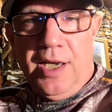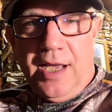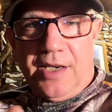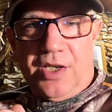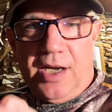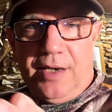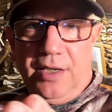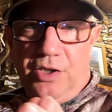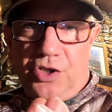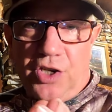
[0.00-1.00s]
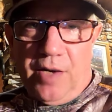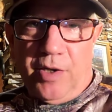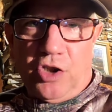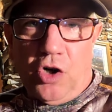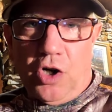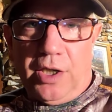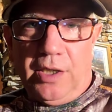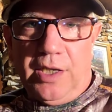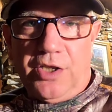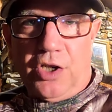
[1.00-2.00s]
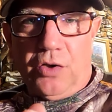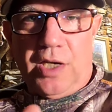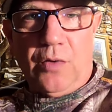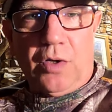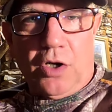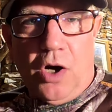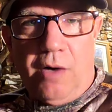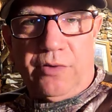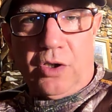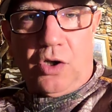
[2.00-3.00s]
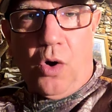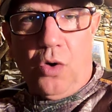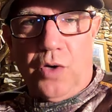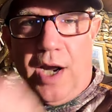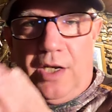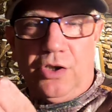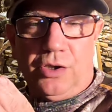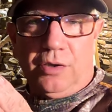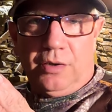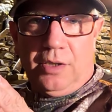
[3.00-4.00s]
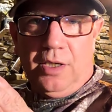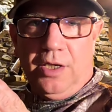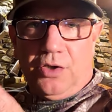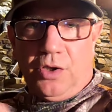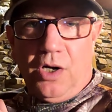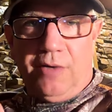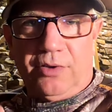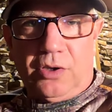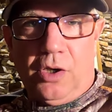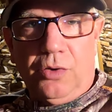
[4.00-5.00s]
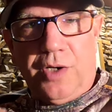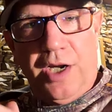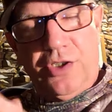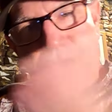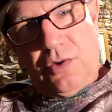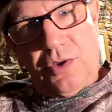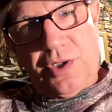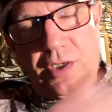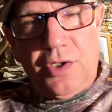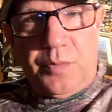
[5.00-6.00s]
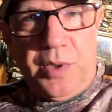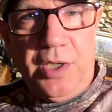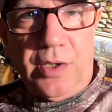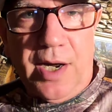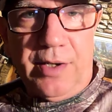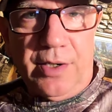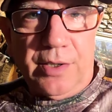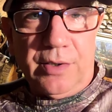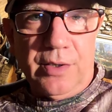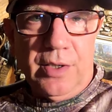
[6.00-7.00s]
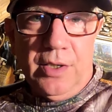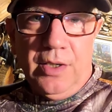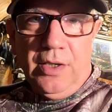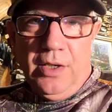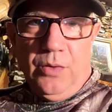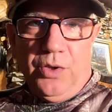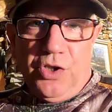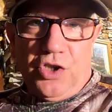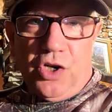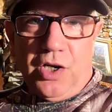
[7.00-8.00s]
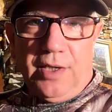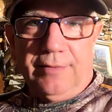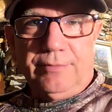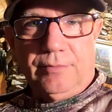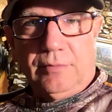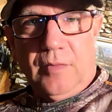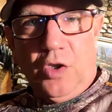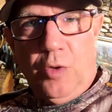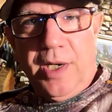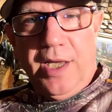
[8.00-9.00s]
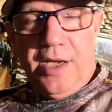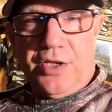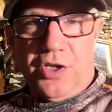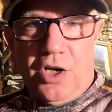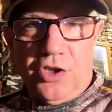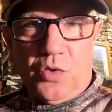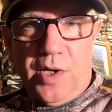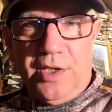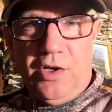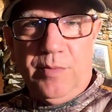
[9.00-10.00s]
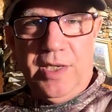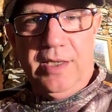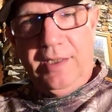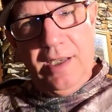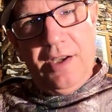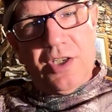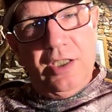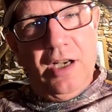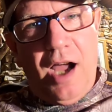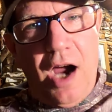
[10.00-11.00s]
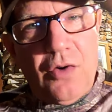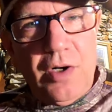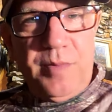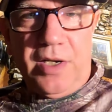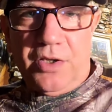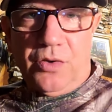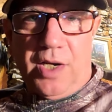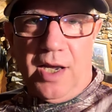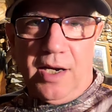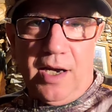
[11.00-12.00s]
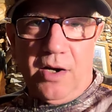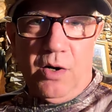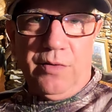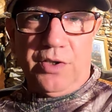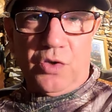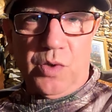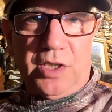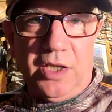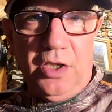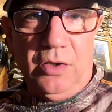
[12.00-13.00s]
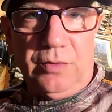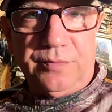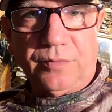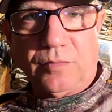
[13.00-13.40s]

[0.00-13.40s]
And I said, I need to set up my target. And he said, okay, we're going to call for a cold range. So he called for a cold range, and of course, there goes Peter out there with his target. Nobody else. They're all just waiting on me. Yeah, it was a little awkward, but that's okay. I got over it. This is they do.